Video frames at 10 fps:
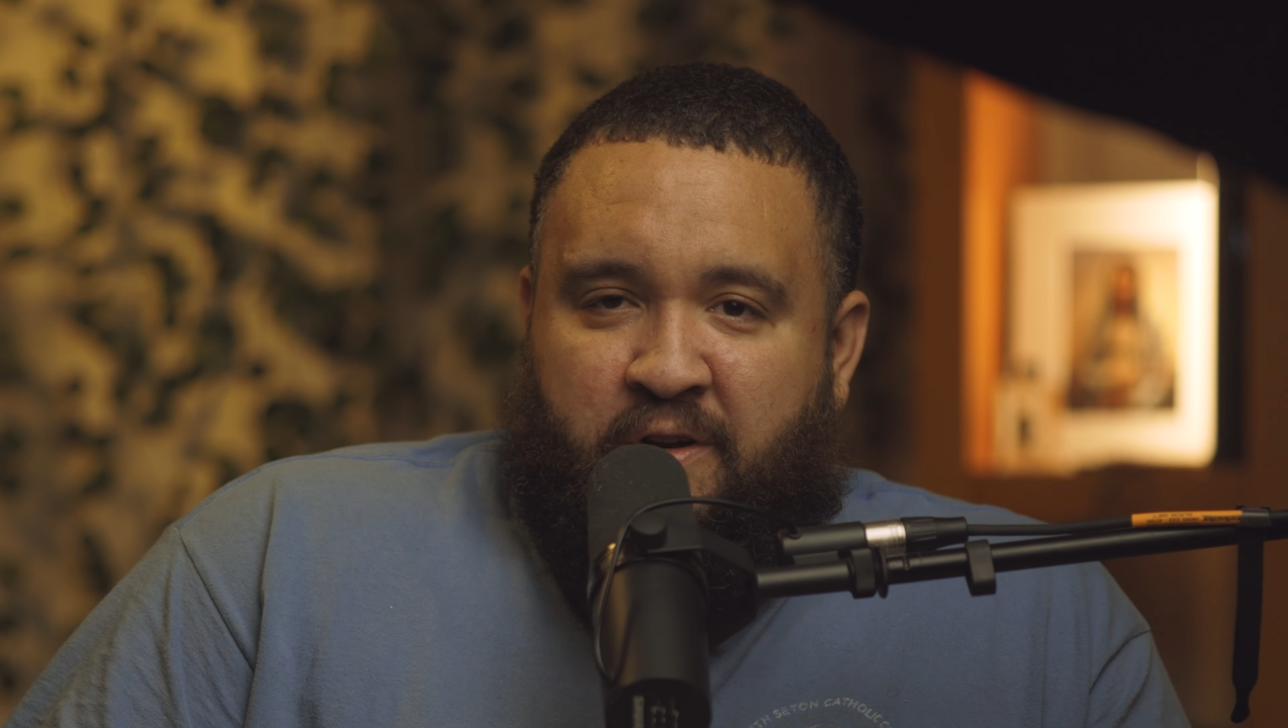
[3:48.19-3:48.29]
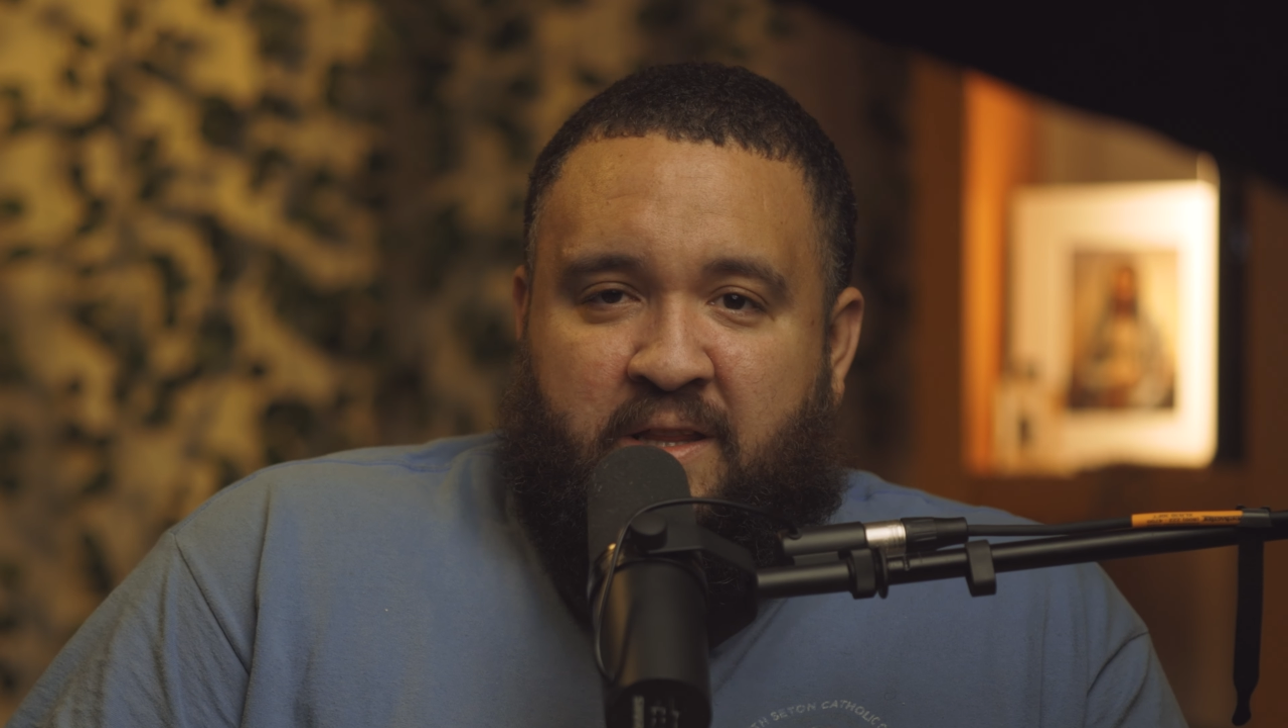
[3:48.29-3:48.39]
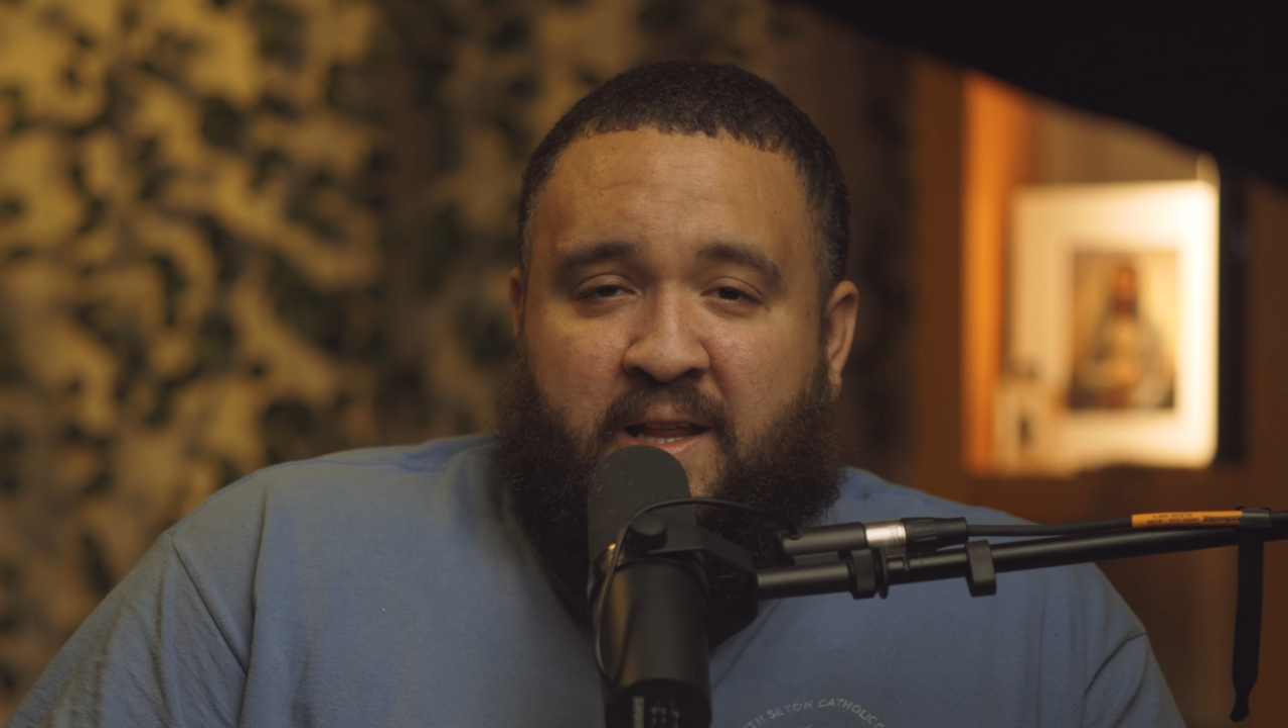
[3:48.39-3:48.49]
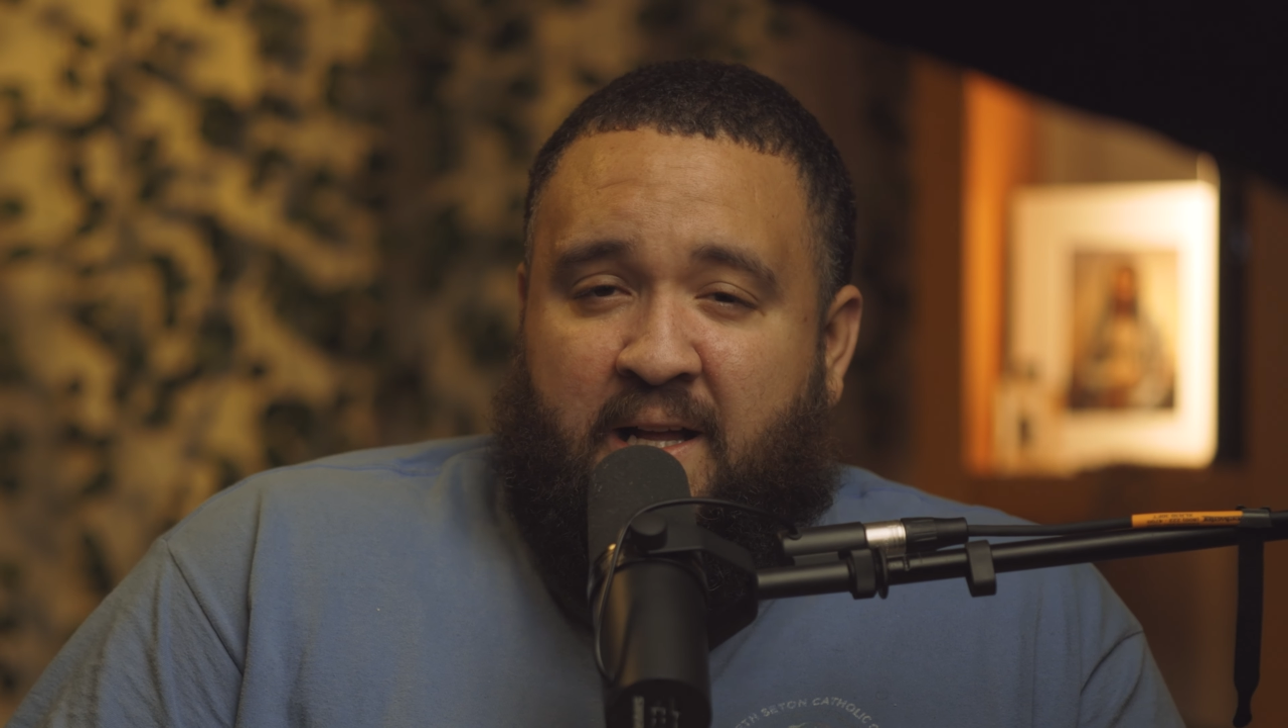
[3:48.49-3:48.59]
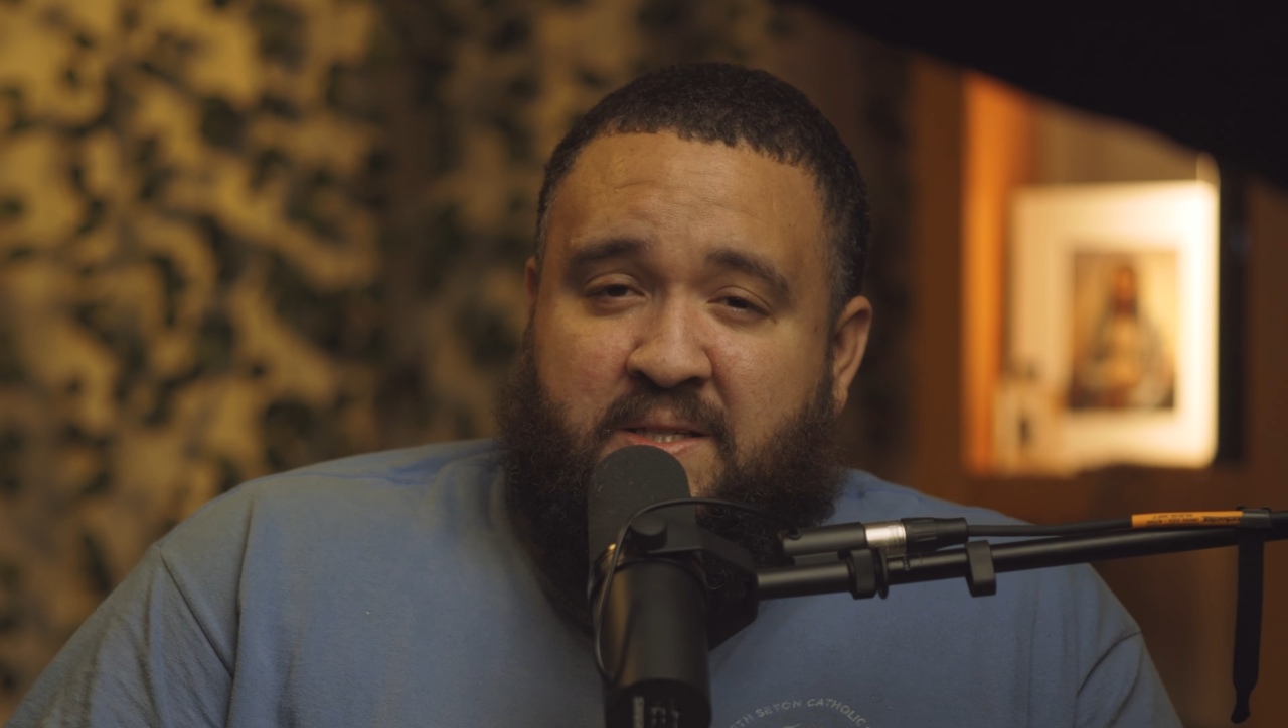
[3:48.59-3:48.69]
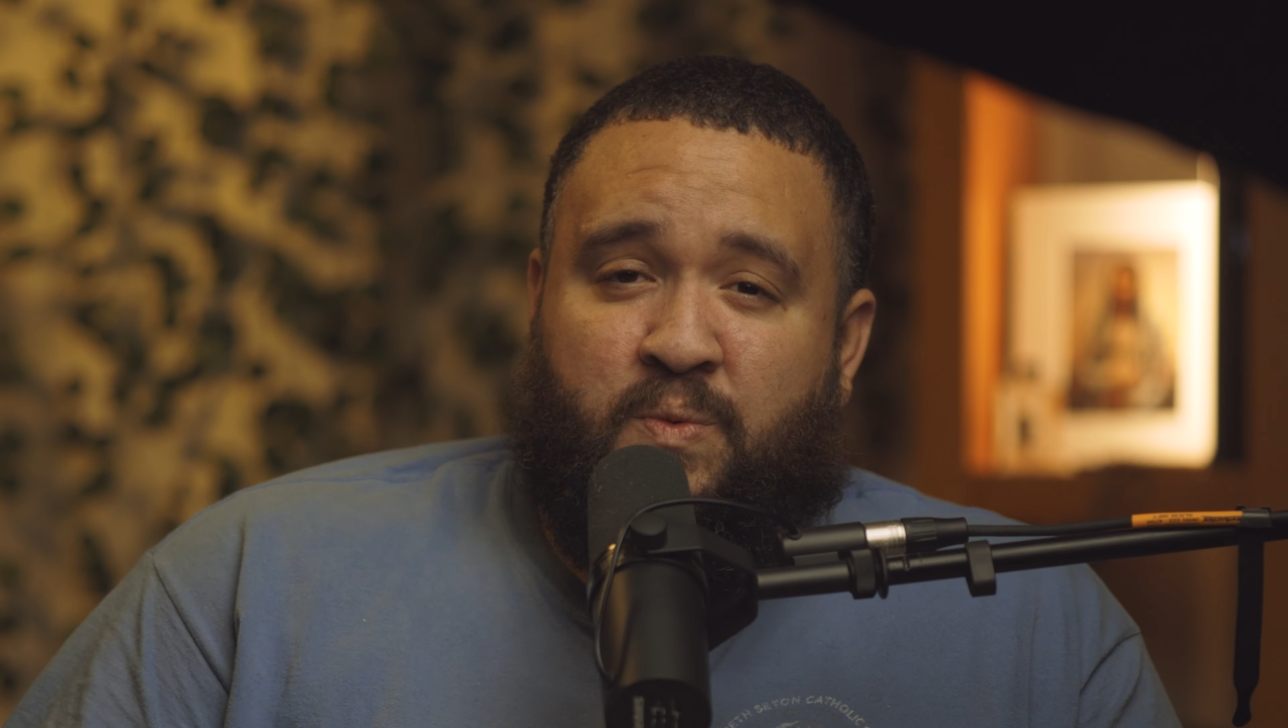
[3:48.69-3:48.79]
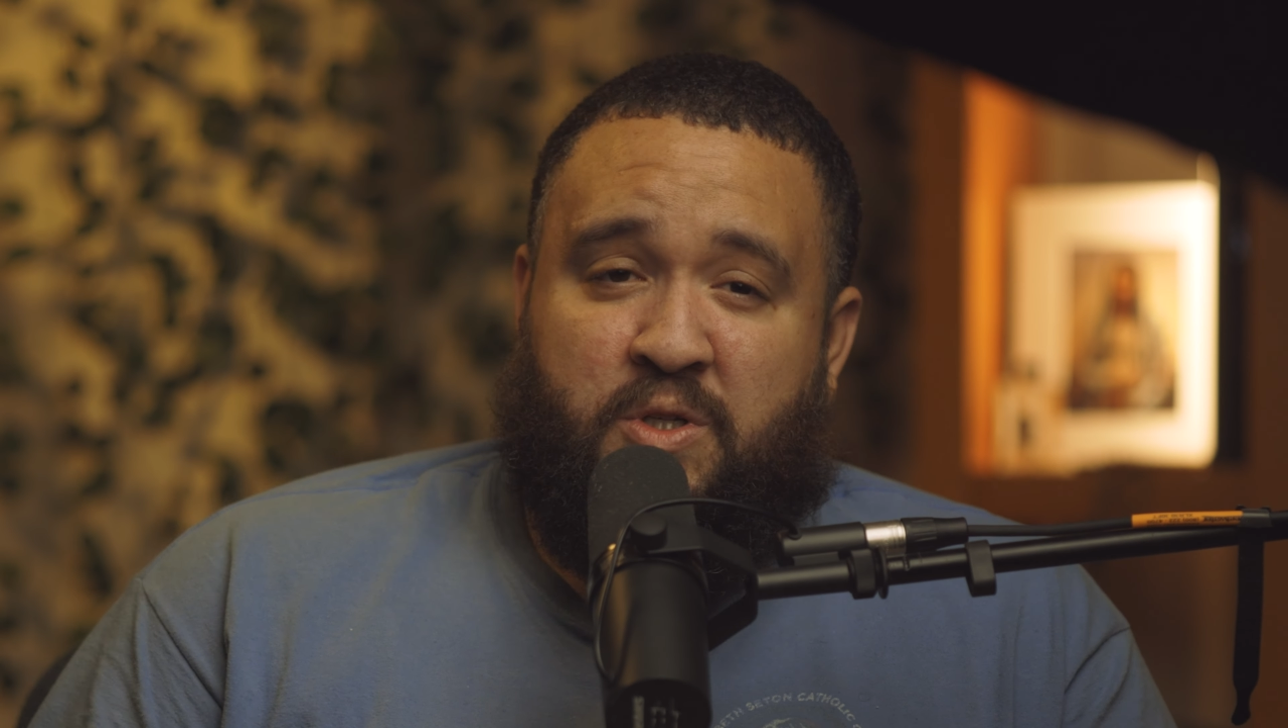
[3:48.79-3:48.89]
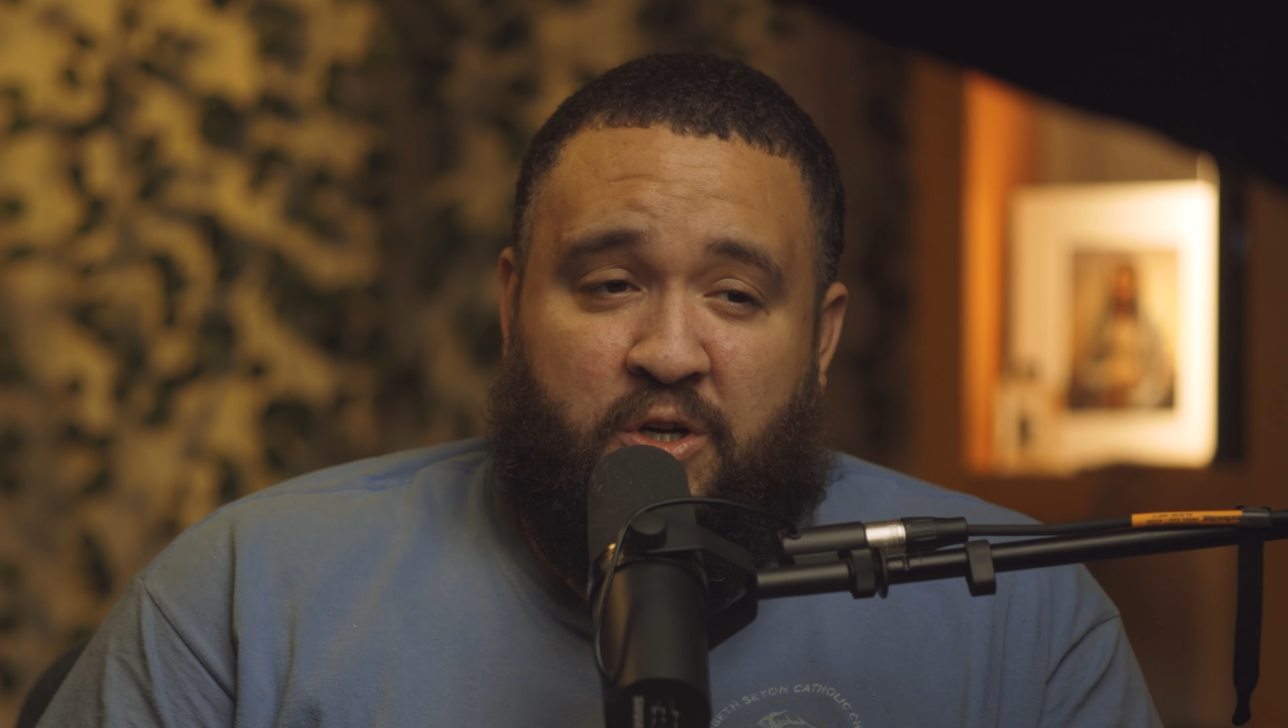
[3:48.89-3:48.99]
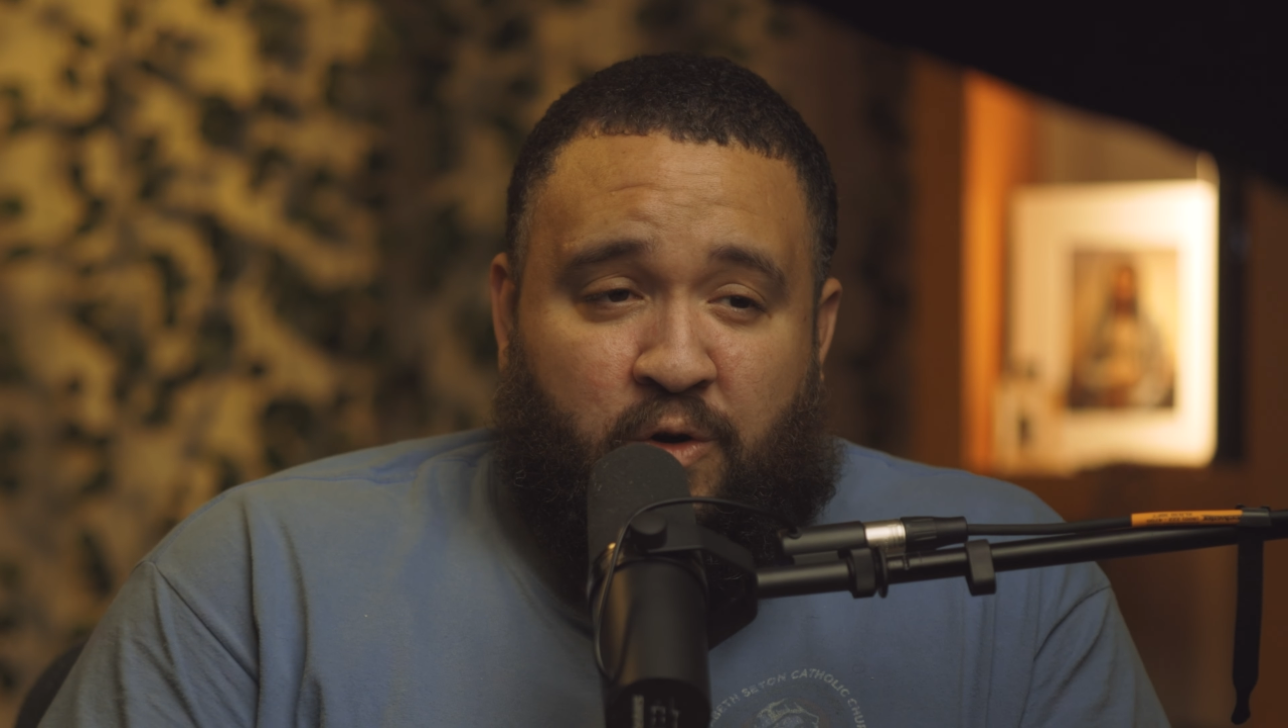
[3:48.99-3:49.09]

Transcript: then that's what you're